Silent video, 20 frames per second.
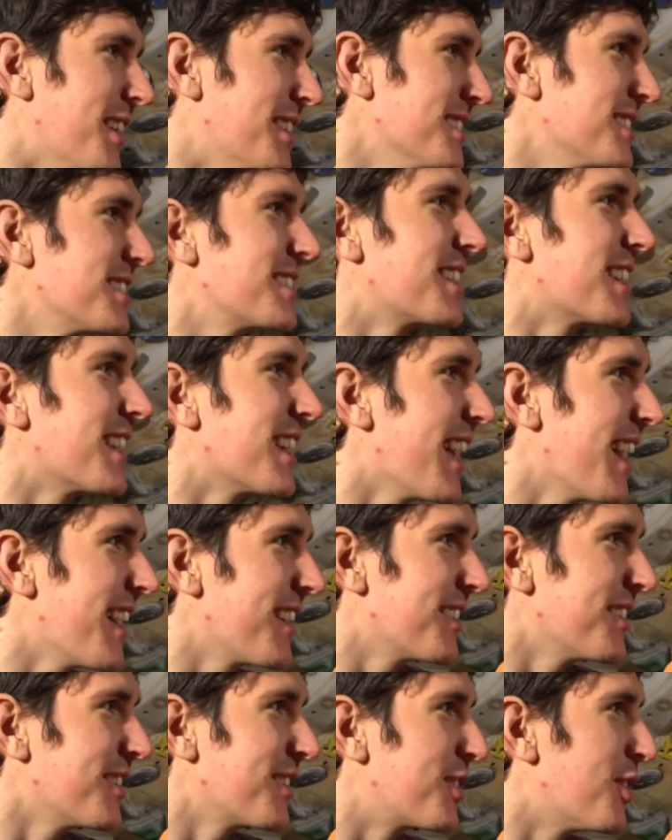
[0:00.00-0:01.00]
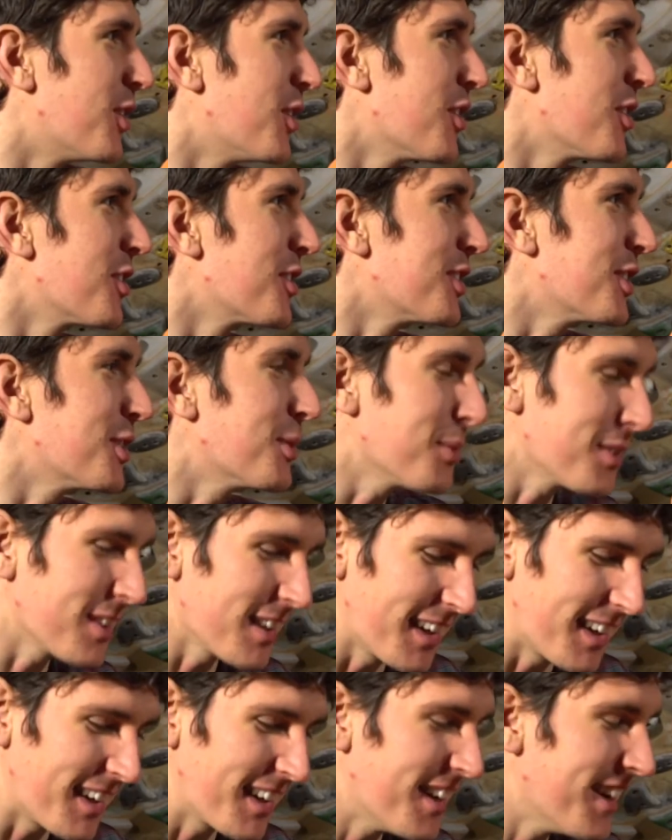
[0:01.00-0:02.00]
and seen a lad in the corner with
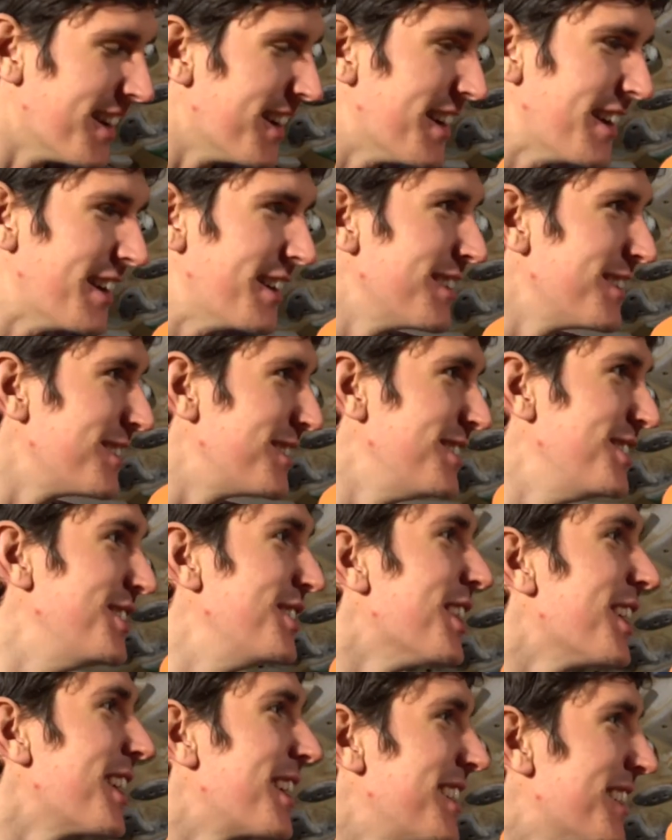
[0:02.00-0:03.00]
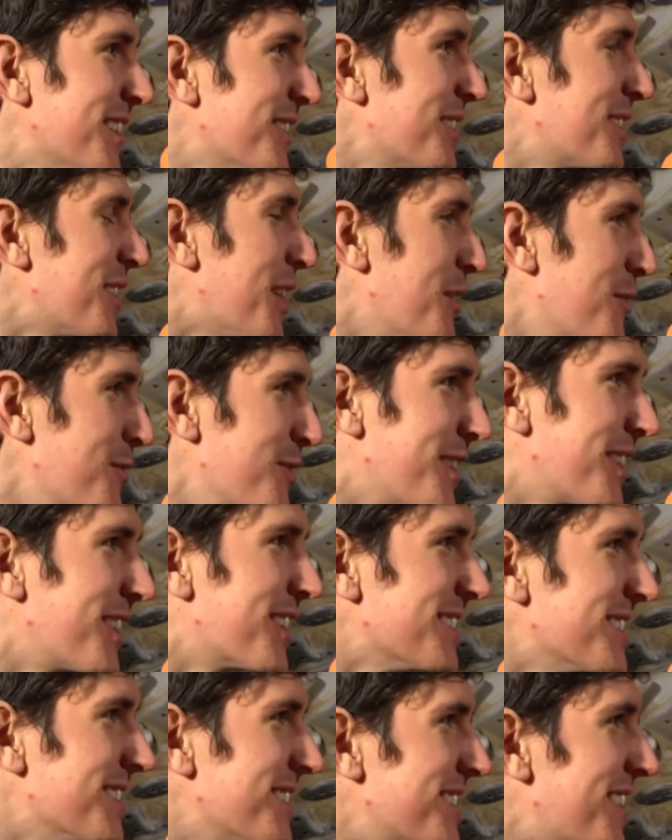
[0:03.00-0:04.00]
like 9 out of 10
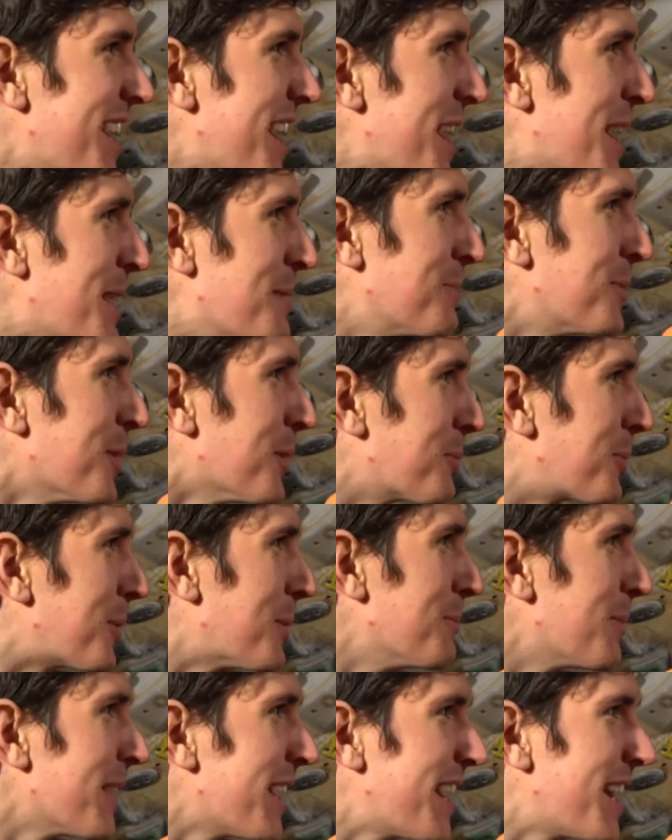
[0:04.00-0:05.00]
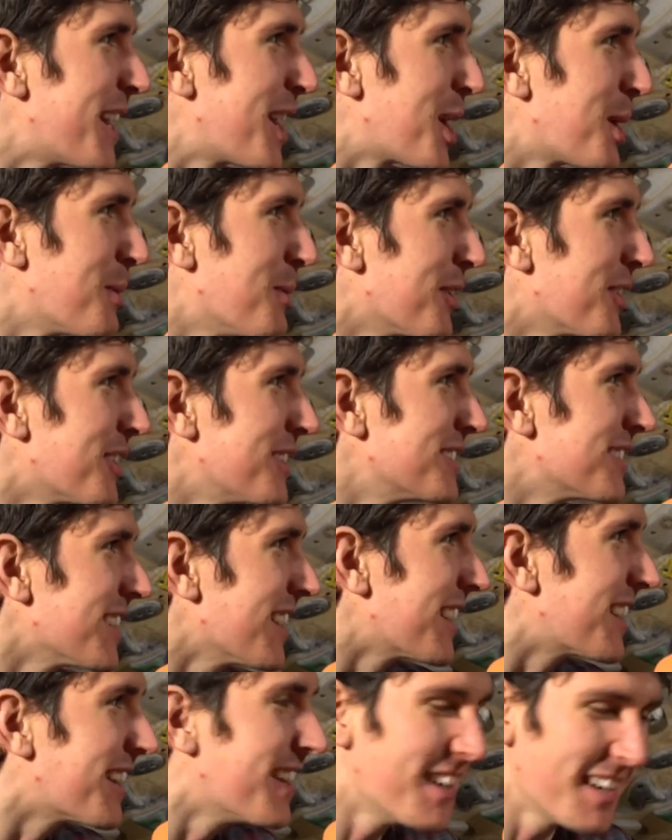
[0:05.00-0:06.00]
fingers taped up, complaining about
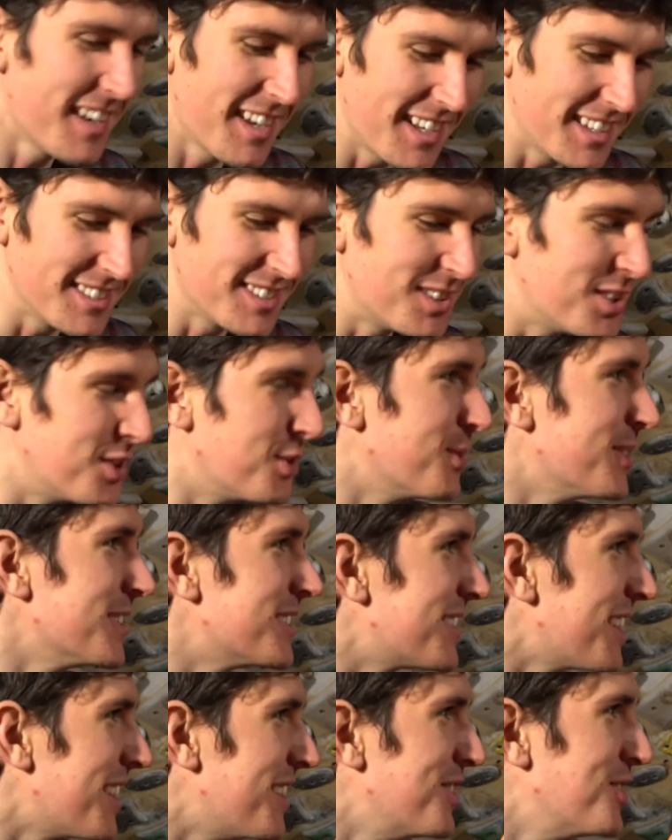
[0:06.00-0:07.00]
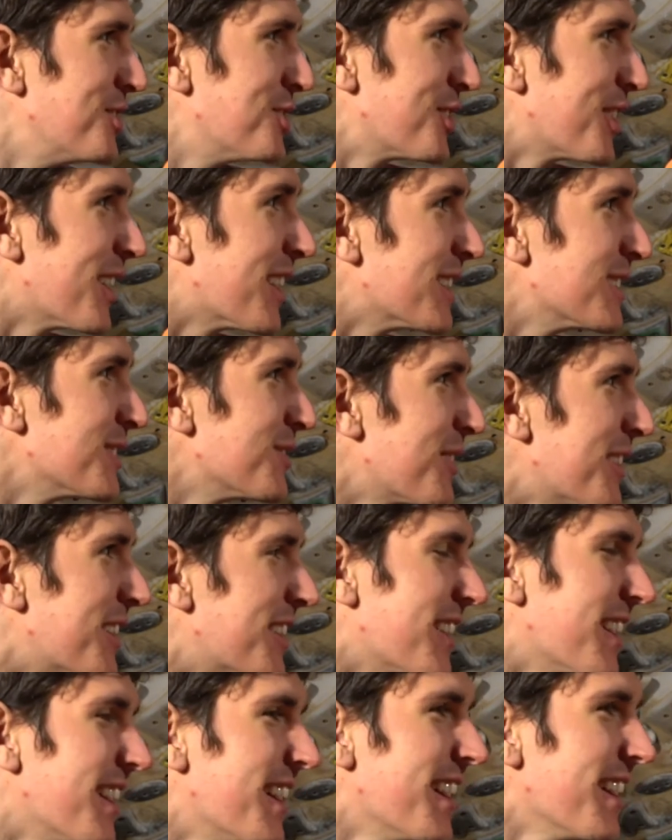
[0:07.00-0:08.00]
his newest injury on his
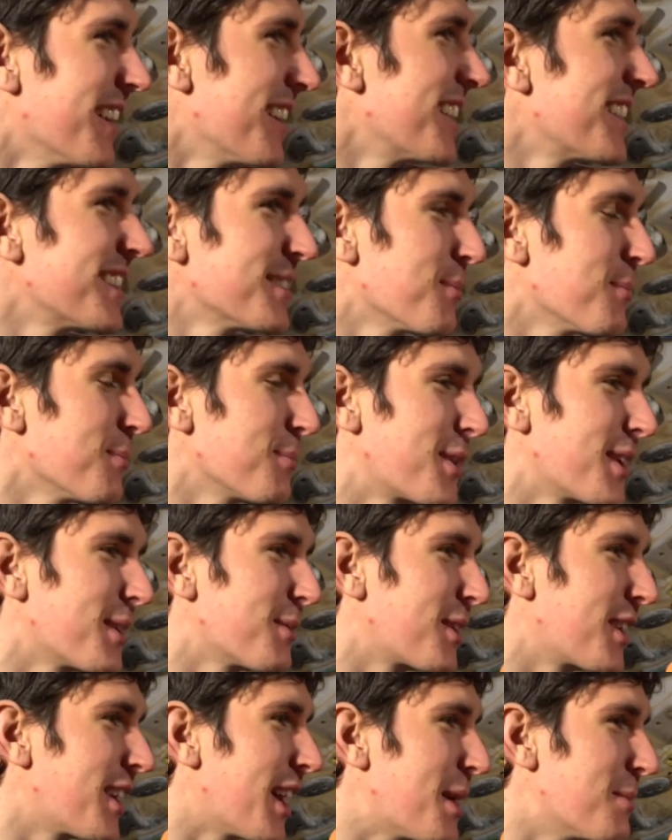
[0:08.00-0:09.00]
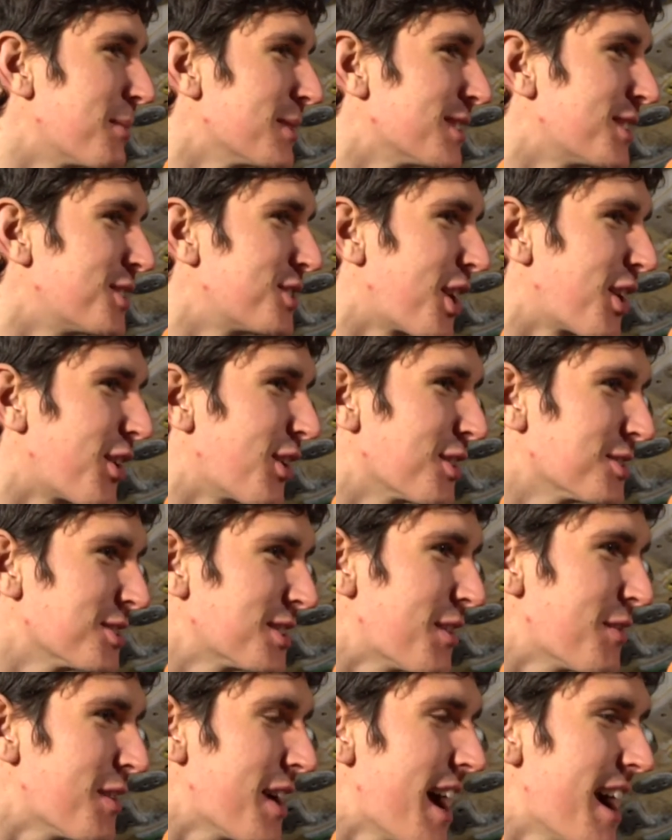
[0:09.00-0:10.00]
finger? I think climbers in general just
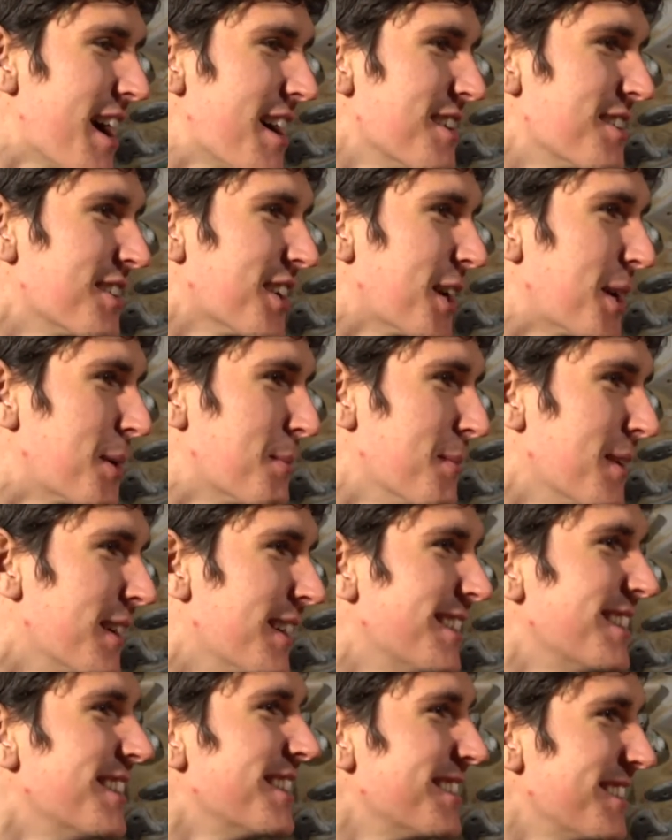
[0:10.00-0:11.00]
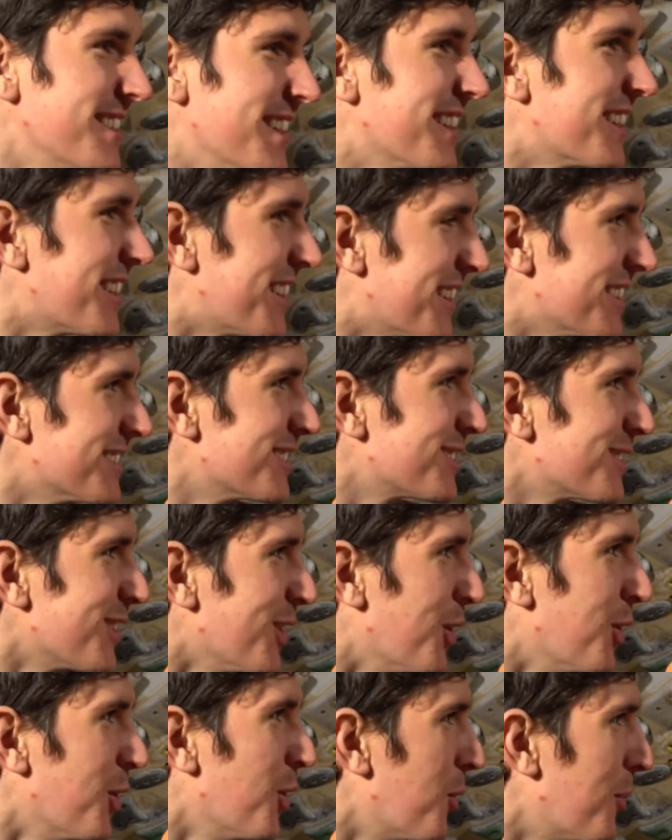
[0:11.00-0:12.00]
have a hard time taking it
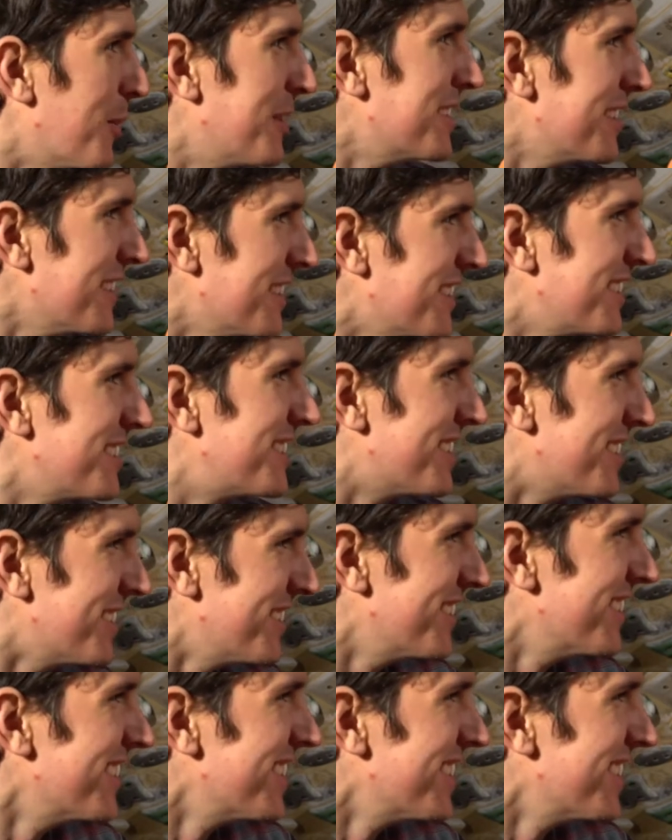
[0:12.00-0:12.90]
slow when they need to.